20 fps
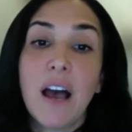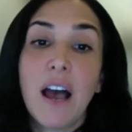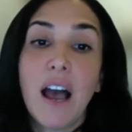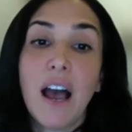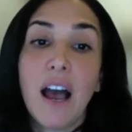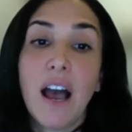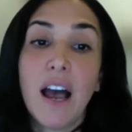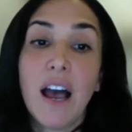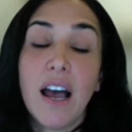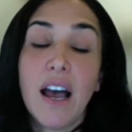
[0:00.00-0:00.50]

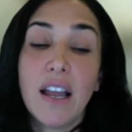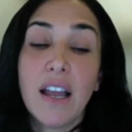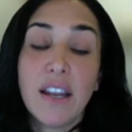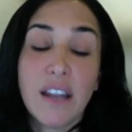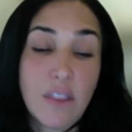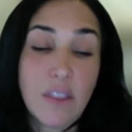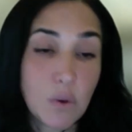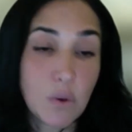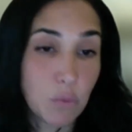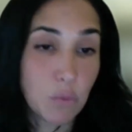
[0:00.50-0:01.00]

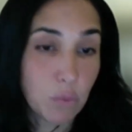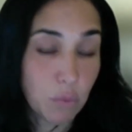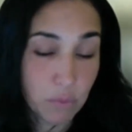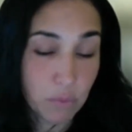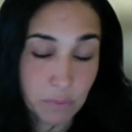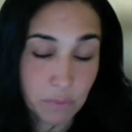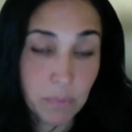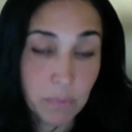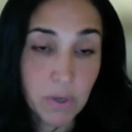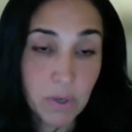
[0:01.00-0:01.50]
Another
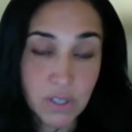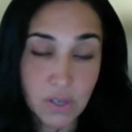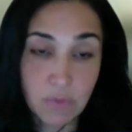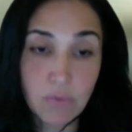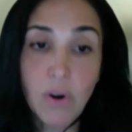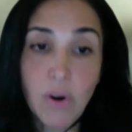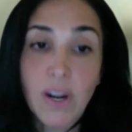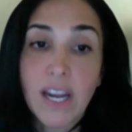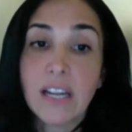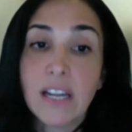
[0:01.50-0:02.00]
person
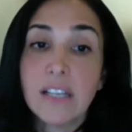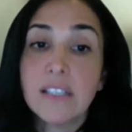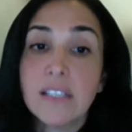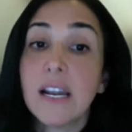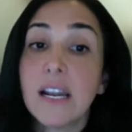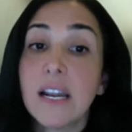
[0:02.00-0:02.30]
wrote in and said,